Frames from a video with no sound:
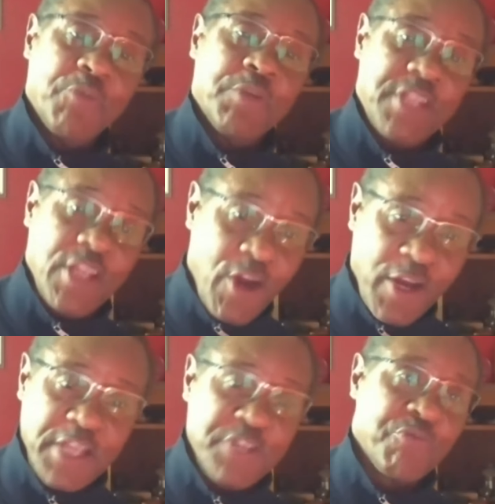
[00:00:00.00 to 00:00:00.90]
with the
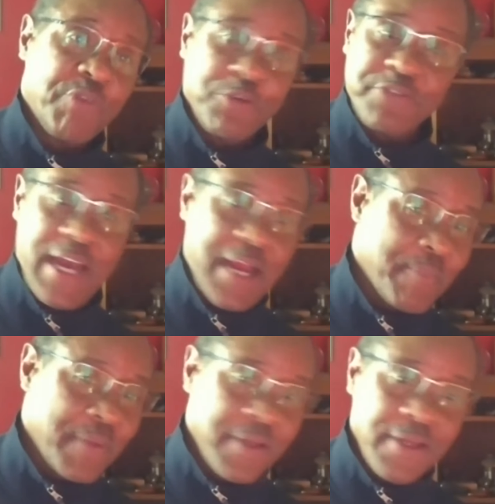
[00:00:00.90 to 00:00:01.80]
audience real time.
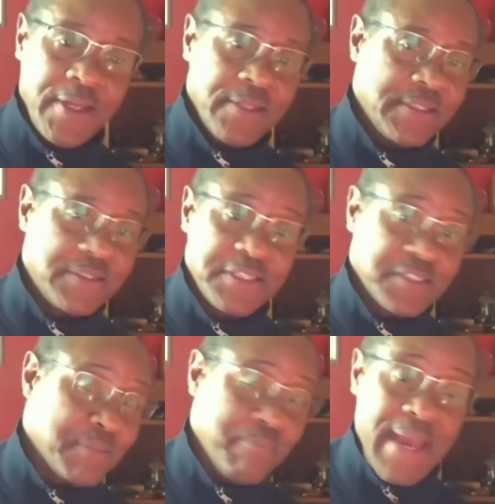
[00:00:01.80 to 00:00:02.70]
There's
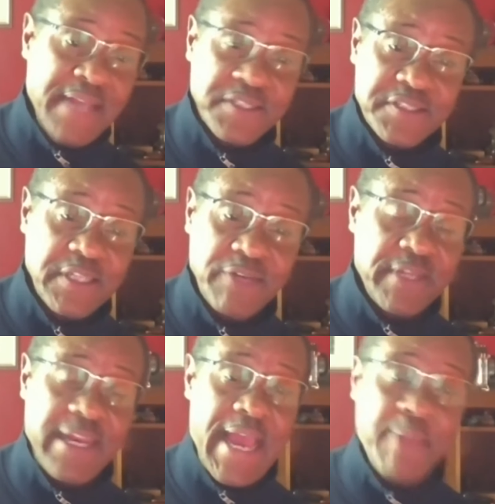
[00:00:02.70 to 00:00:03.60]
just some magic stuff
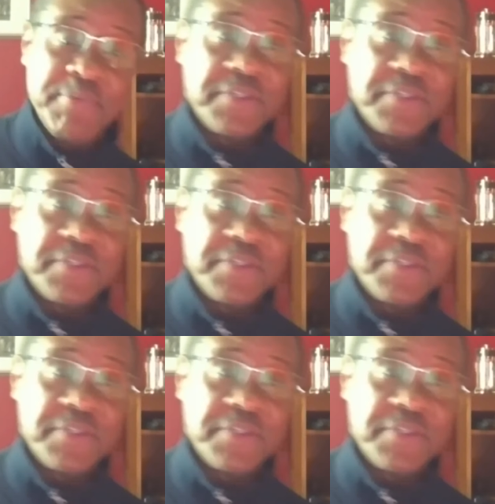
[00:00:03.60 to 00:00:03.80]
that happens